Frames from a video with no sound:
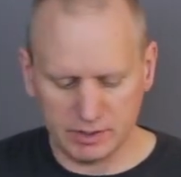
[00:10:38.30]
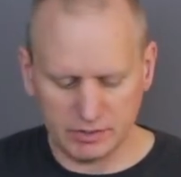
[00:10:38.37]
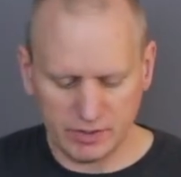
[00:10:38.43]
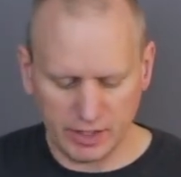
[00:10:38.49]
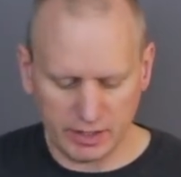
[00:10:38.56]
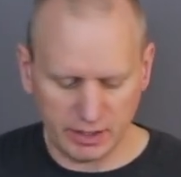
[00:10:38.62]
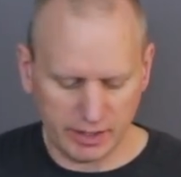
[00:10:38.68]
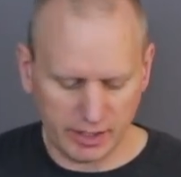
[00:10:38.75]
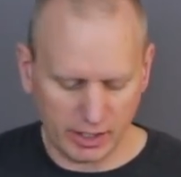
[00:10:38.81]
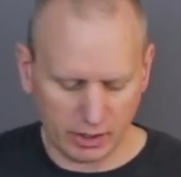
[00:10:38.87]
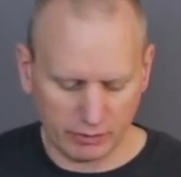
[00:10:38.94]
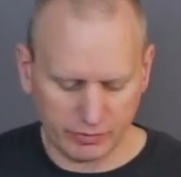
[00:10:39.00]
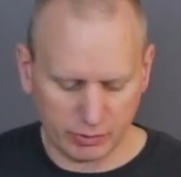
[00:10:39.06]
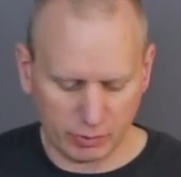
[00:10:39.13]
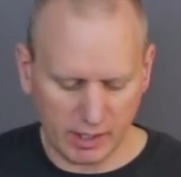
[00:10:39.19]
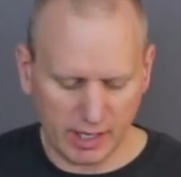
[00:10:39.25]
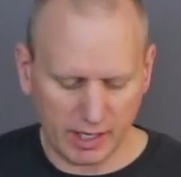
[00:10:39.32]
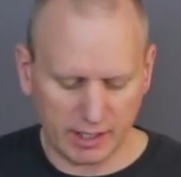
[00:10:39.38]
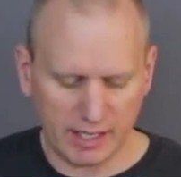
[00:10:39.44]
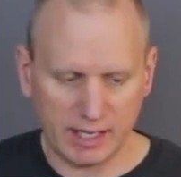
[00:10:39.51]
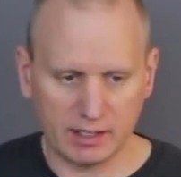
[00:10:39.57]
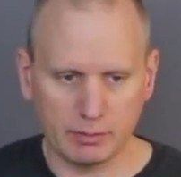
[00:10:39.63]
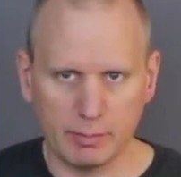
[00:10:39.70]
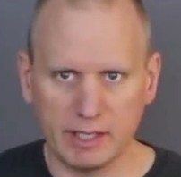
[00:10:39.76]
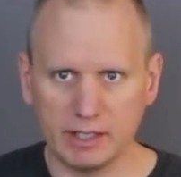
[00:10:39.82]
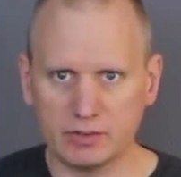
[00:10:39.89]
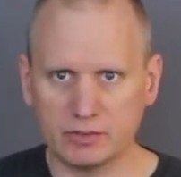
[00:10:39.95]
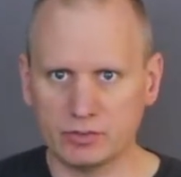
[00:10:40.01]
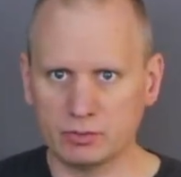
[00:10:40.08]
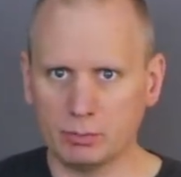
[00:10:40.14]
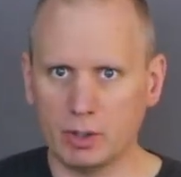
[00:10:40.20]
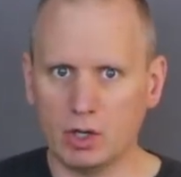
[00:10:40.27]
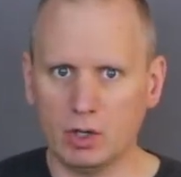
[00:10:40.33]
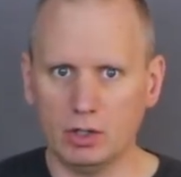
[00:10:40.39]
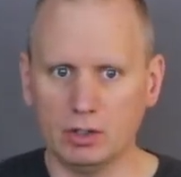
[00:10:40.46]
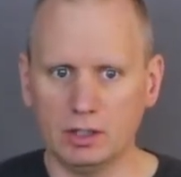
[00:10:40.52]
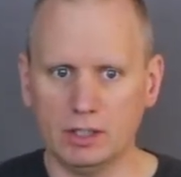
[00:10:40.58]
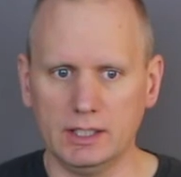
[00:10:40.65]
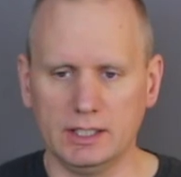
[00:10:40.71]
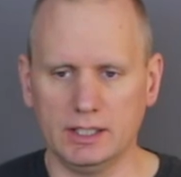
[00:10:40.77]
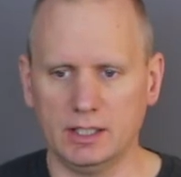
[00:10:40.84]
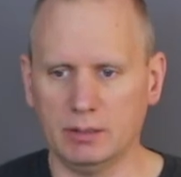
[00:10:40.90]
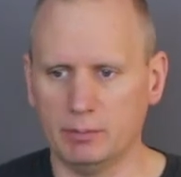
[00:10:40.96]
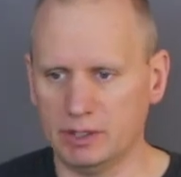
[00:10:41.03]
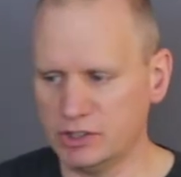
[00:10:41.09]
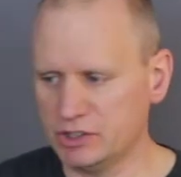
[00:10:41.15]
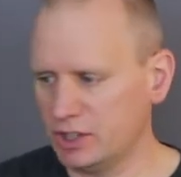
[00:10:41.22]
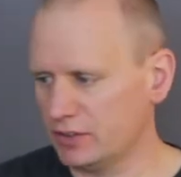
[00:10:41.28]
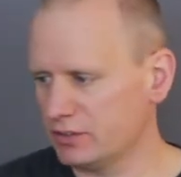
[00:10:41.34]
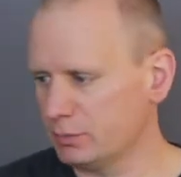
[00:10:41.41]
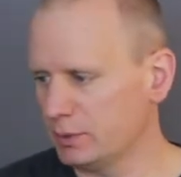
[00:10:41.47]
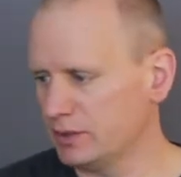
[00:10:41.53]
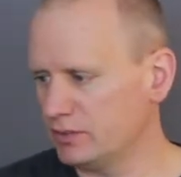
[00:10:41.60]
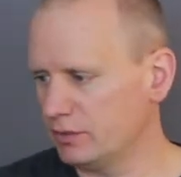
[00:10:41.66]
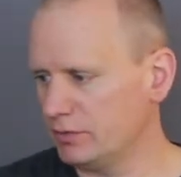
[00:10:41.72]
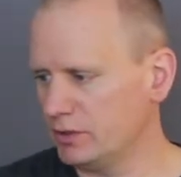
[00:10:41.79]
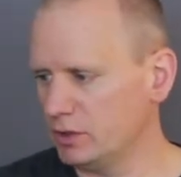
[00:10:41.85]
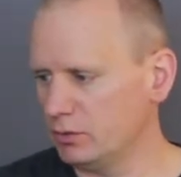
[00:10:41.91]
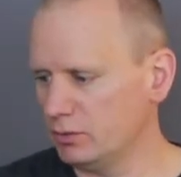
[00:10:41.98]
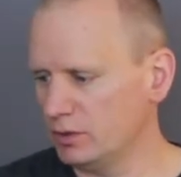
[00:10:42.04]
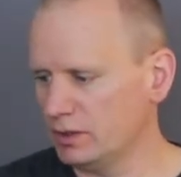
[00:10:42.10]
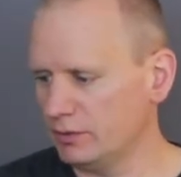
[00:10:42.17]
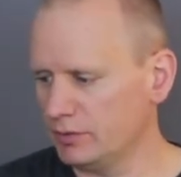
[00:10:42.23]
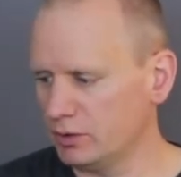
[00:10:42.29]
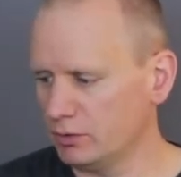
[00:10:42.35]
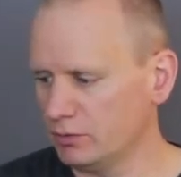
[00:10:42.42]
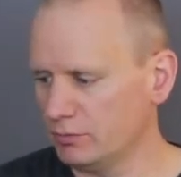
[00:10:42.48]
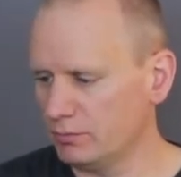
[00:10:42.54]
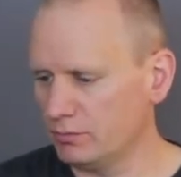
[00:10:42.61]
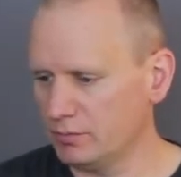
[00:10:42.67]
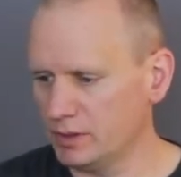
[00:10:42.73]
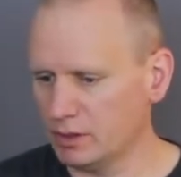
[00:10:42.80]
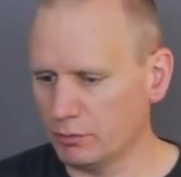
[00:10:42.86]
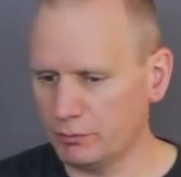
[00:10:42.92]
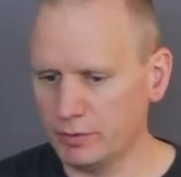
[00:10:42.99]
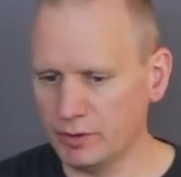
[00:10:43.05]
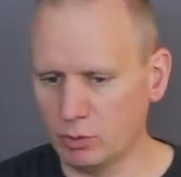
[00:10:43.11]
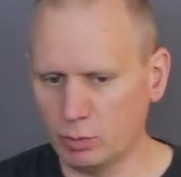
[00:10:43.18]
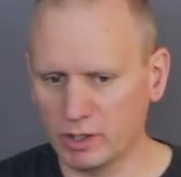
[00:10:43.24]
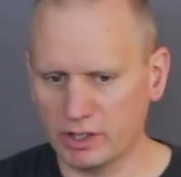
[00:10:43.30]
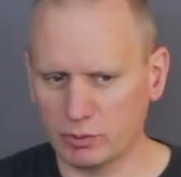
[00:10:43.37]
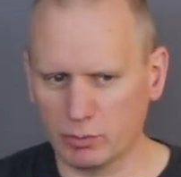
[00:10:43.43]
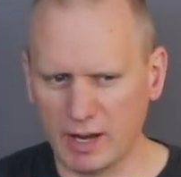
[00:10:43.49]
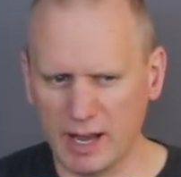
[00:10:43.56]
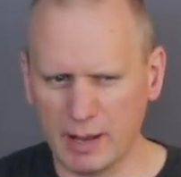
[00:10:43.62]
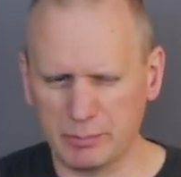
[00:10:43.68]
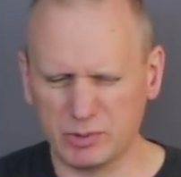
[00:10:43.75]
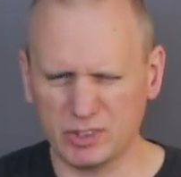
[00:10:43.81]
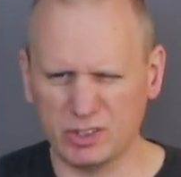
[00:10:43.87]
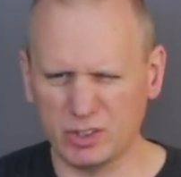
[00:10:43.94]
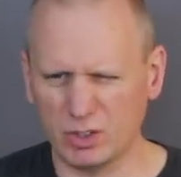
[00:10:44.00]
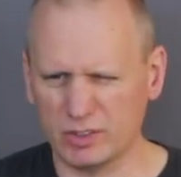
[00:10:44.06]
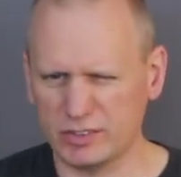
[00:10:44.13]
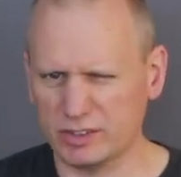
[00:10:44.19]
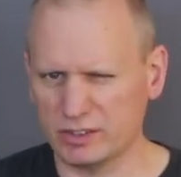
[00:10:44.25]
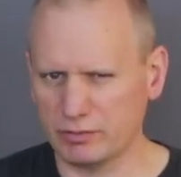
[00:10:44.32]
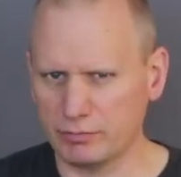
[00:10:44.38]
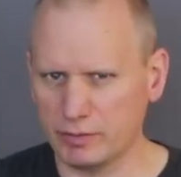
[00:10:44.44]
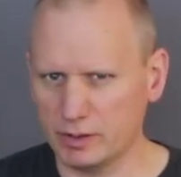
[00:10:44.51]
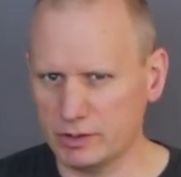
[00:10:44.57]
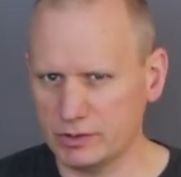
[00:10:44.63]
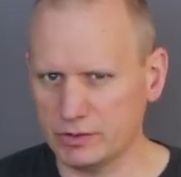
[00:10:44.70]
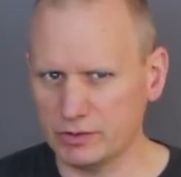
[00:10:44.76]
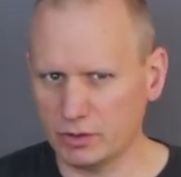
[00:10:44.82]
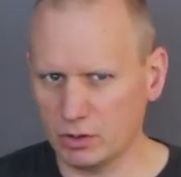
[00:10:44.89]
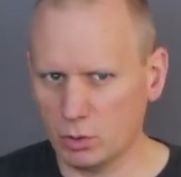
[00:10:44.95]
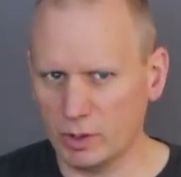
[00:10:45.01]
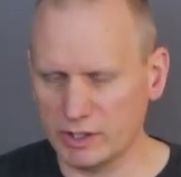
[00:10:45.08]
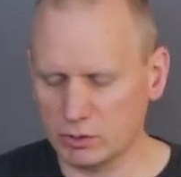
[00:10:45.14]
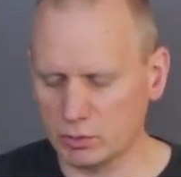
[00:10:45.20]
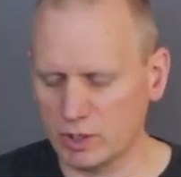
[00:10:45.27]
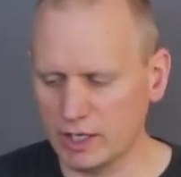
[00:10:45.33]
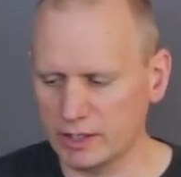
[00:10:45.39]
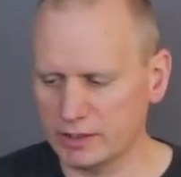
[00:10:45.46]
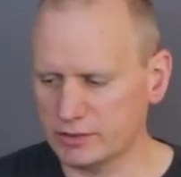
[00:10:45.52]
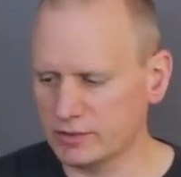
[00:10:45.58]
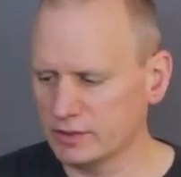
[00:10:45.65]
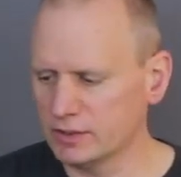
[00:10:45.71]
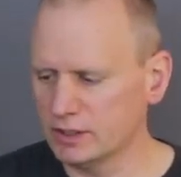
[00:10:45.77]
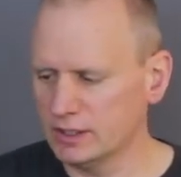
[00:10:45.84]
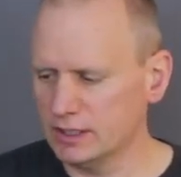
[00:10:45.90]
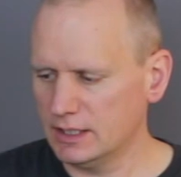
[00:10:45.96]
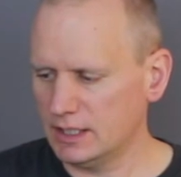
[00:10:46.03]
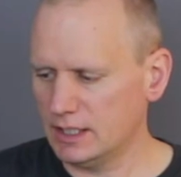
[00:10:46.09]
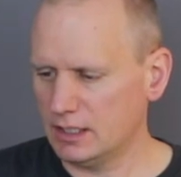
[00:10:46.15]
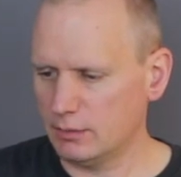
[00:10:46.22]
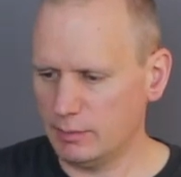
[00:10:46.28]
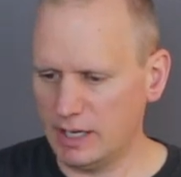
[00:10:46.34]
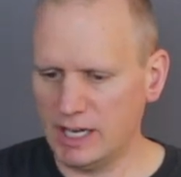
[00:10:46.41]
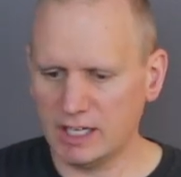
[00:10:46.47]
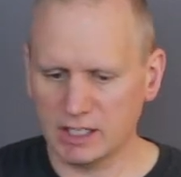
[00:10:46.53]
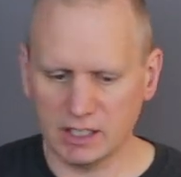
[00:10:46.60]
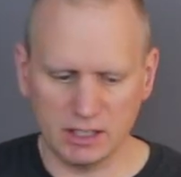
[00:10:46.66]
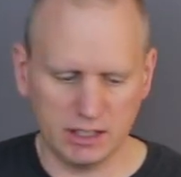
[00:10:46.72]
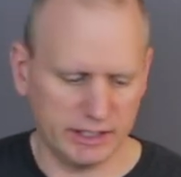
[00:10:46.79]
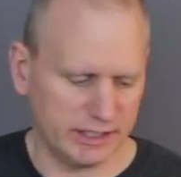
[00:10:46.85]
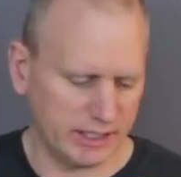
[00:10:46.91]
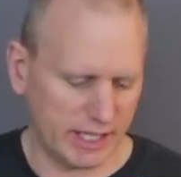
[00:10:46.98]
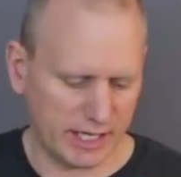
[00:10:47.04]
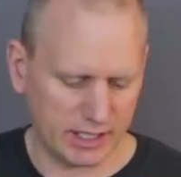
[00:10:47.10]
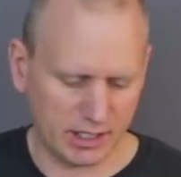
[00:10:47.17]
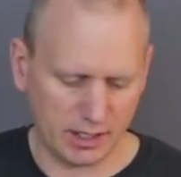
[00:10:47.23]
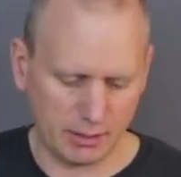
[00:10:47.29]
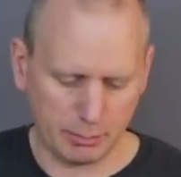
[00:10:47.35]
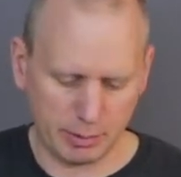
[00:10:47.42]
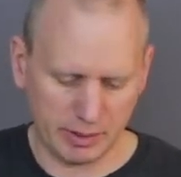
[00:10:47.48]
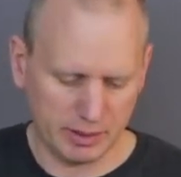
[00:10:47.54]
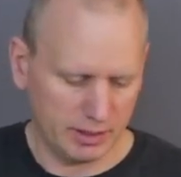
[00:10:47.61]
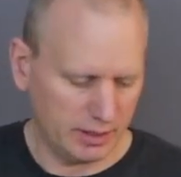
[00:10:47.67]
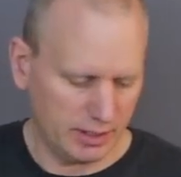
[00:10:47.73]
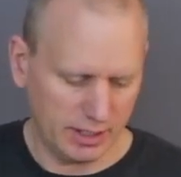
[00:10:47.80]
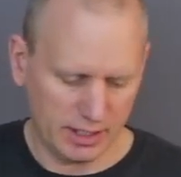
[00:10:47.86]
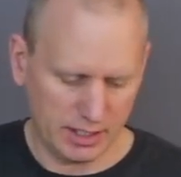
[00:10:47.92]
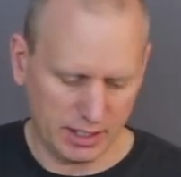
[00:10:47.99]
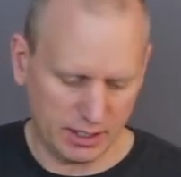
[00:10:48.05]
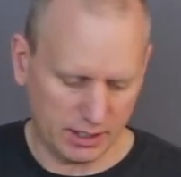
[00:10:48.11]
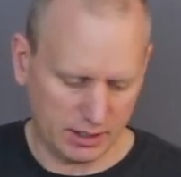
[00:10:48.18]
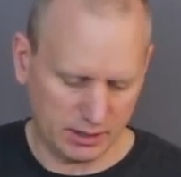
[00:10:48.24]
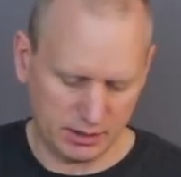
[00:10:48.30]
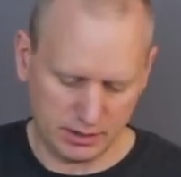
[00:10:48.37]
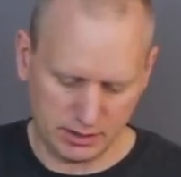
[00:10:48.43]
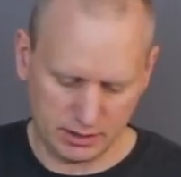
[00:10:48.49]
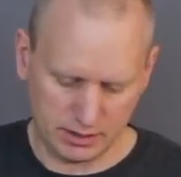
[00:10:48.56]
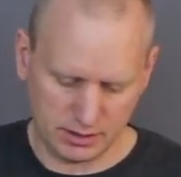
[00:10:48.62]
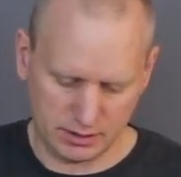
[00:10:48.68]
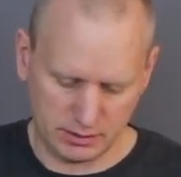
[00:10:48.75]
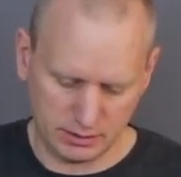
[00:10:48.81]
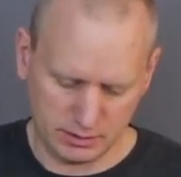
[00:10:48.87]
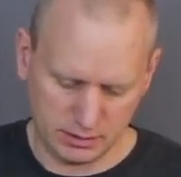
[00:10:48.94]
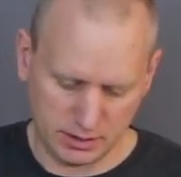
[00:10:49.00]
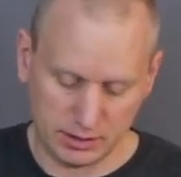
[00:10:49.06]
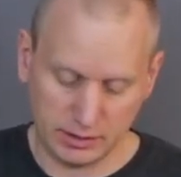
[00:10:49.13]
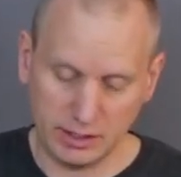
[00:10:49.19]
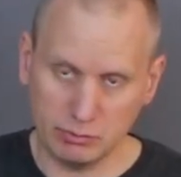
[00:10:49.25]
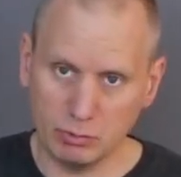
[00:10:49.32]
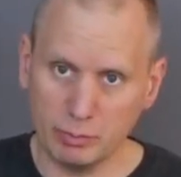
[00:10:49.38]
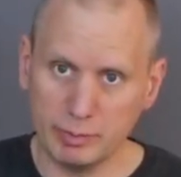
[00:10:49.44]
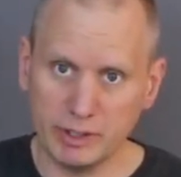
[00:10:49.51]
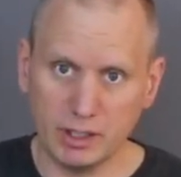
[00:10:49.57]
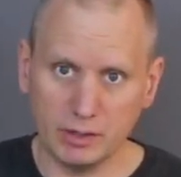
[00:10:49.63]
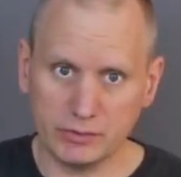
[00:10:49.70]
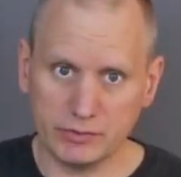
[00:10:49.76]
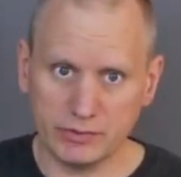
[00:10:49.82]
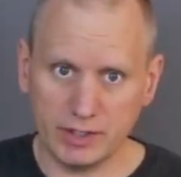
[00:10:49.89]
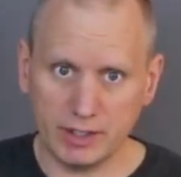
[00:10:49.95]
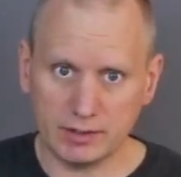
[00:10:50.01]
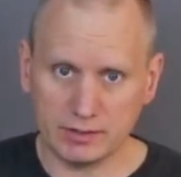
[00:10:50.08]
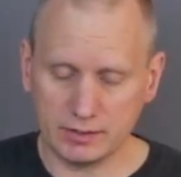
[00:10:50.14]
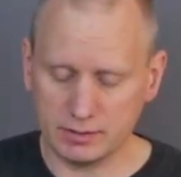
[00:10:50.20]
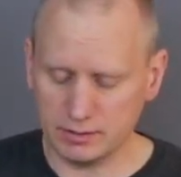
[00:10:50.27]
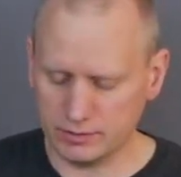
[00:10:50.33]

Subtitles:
taking care of the rod, how to make small adjustments if you feel one of the wraps and you notice that the finish isn't quite right, how to clean that up, and then we'll be all set.